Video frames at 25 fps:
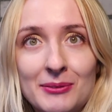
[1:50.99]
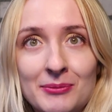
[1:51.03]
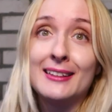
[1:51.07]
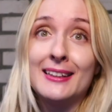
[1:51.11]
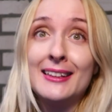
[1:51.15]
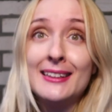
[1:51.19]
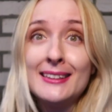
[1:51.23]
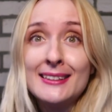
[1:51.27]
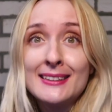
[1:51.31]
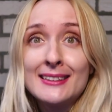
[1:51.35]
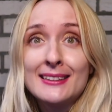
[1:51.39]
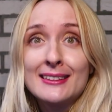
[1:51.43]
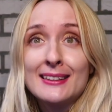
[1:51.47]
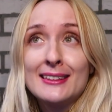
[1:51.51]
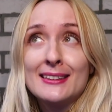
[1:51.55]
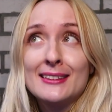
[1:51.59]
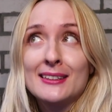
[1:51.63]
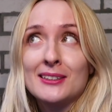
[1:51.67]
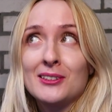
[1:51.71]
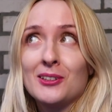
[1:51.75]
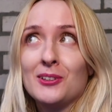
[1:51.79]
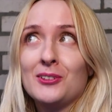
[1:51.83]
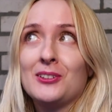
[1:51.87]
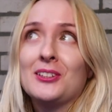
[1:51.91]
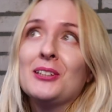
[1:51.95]
This is
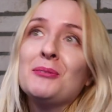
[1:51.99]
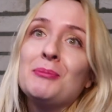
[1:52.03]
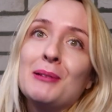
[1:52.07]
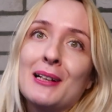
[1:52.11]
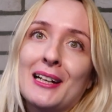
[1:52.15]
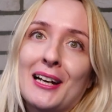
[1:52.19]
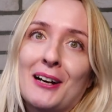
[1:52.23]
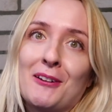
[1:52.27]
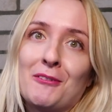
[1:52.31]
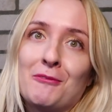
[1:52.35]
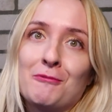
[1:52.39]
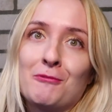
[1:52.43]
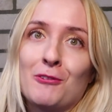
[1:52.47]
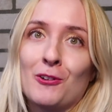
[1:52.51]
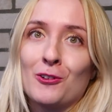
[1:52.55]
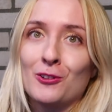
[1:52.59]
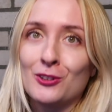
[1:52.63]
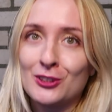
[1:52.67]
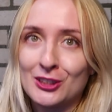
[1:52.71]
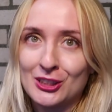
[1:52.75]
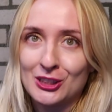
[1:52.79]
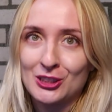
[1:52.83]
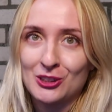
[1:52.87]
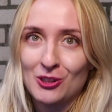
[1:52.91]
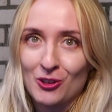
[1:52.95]
not typical for
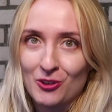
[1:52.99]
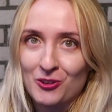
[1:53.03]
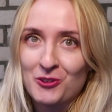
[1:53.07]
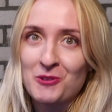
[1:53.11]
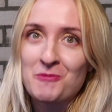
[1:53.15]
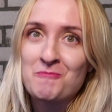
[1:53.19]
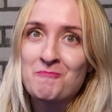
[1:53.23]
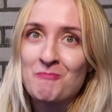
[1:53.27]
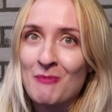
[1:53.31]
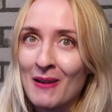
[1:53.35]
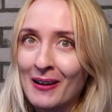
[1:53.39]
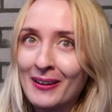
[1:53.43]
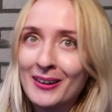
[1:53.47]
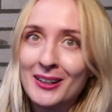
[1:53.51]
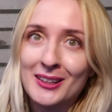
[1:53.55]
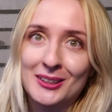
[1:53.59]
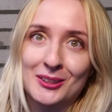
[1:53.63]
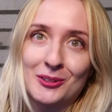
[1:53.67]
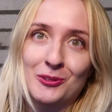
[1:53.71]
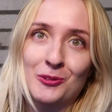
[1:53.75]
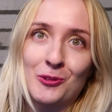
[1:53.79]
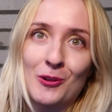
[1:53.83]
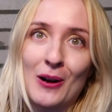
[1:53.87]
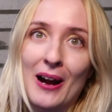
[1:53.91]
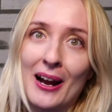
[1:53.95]
stock market
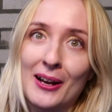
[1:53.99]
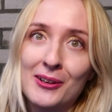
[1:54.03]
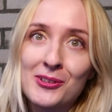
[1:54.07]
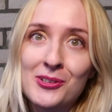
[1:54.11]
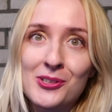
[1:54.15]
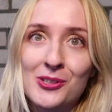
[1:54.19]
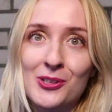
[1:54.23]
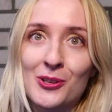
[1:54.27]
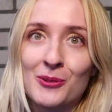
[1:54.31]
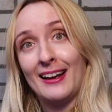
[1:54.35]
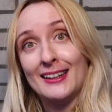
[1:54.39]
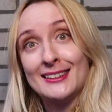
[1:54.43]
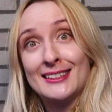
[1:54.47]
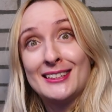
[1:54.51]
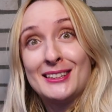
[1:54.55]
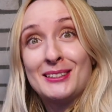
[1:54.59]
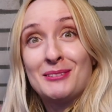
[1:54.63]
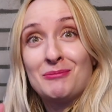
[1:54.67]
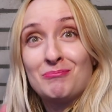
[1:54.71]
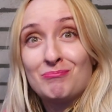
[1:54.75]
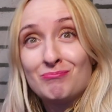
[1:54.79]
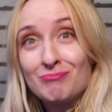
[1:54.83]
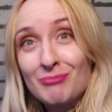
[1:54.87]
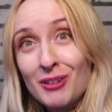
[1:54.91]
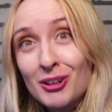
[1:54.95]
crash, as
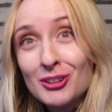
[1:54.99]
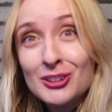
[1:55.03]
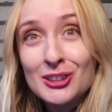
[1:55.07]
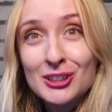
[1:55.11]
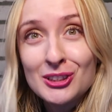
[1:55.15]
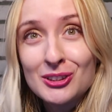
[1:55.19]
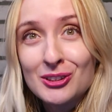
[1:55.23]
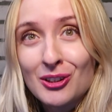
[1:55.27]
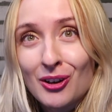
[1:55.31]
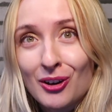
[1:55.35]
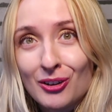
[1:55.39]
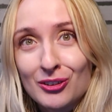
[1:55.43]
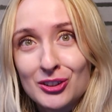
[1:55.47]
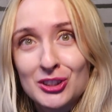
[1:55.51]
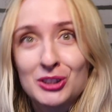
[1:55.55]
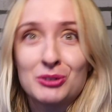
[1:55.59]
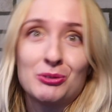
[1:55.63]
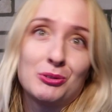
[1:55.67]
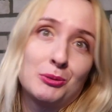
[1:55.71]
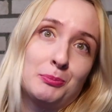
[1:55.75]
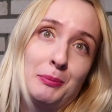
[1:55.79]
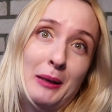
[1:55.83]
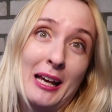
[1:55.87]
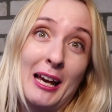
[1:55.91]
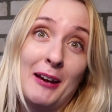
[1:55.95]
most stocks
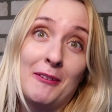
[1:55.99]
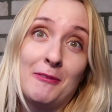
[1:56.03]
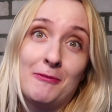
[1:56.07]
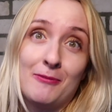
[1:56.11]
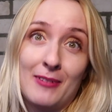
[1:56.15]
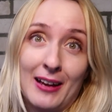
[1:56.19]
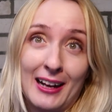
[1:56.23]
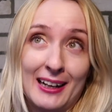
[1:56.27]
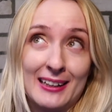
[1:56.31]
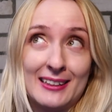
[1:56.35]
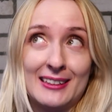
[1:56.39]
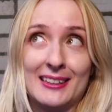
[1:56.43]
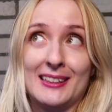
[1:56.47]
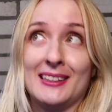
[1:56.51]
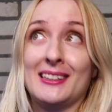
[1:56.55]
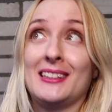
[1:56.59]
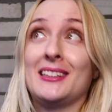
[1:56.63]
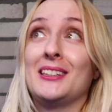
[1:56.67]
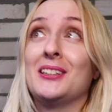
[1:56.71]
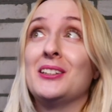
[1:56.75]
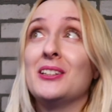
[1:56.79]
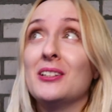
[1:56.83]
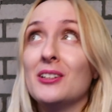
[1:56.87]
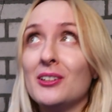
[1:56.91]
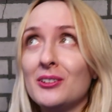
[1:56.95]
would be affected,
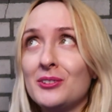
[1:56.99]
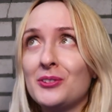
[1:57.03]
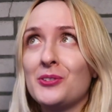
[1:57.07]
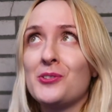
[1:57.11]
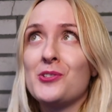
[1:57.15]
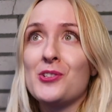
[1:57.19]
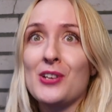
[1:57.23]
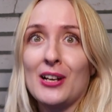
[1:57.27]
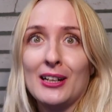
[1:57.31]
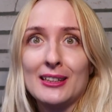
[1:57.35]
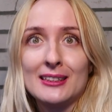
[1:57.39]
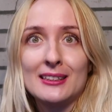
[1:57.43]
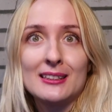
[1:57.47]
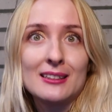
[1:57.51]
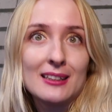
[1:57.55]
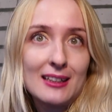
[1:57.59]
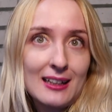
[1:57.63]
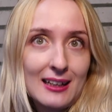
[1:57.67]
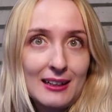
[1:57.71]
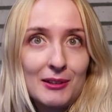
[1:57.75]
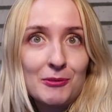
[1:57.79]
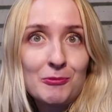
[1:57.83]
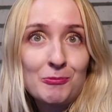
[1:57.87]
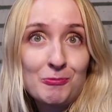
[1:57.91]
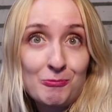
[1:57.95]
not just
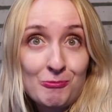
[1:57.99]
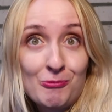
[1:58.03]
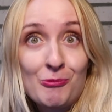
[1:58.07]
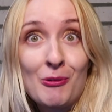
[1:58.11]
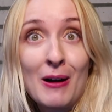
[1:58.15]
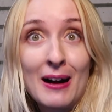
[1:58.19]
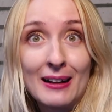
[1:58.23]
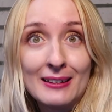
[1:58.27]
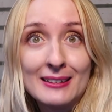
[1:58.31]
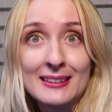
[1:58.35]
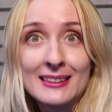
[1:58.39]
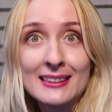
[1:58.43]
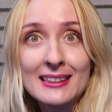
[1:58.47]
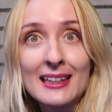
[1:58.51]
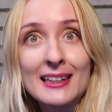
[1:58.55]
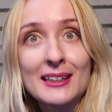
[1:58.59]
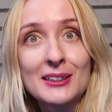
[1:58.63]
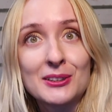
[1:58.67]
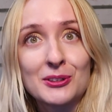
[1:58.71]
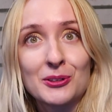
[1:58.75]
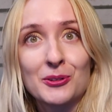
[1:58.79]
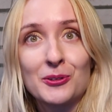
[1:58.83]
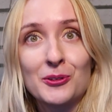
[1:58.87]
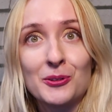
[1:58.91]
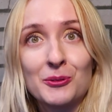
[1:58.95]
one
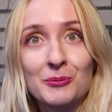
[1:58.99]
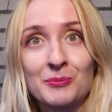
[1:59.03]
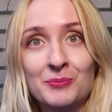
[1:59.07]
sector.